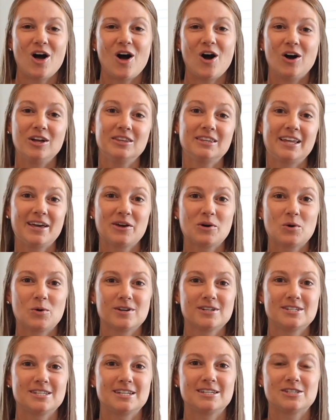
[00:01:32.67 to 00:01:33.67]
Online
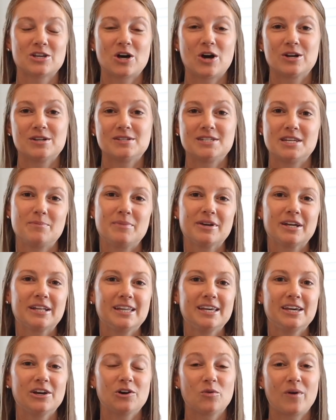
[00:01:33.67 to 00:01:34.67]
courses are
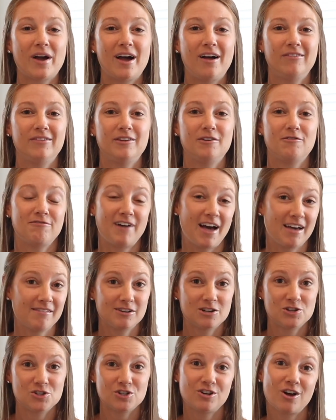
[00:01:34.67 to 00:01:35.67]
typically around the
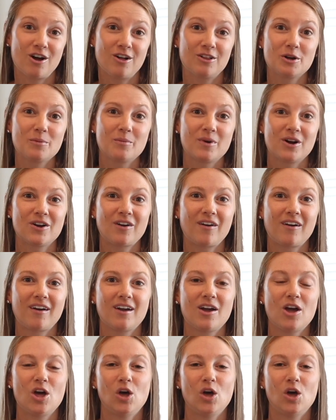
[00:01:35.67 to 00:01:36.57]
$500 mark,